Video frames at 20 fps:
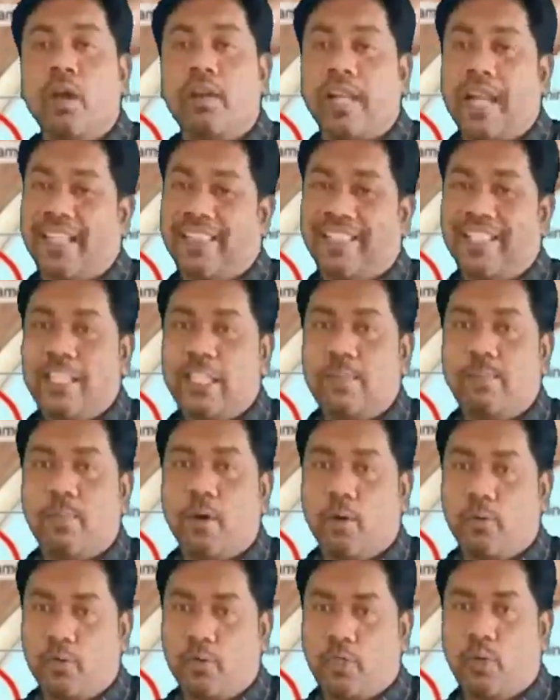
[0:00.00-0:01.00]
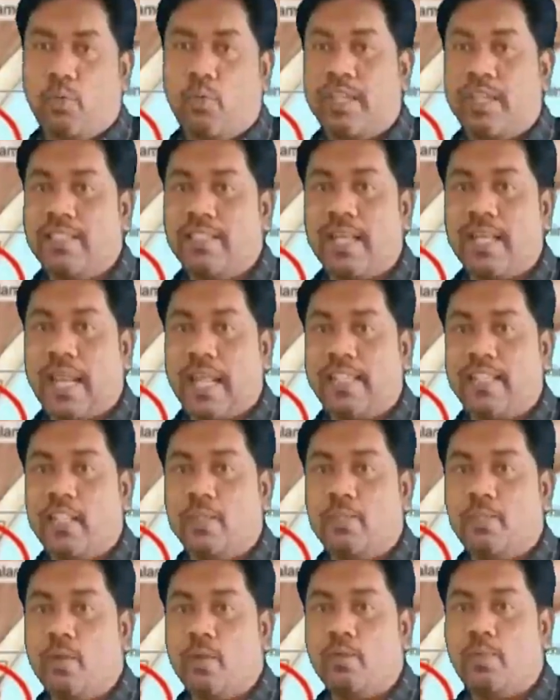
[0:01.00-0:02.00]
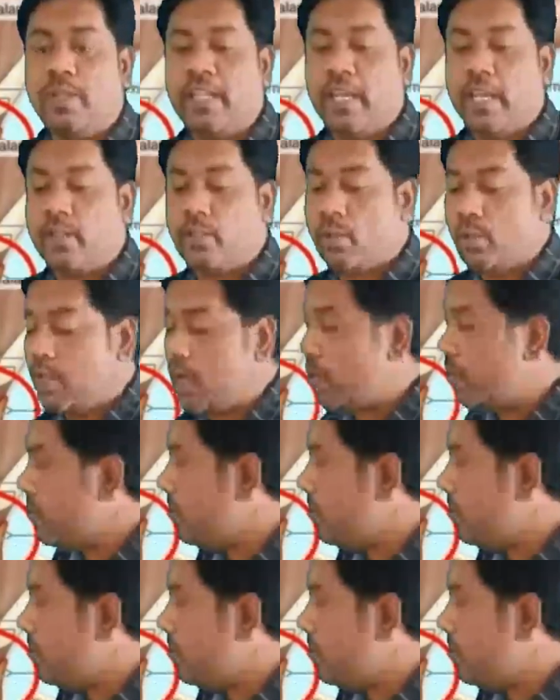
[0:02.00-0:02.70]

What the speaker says: Rathke's pouch. What is the Rathke's pouch beta? So you have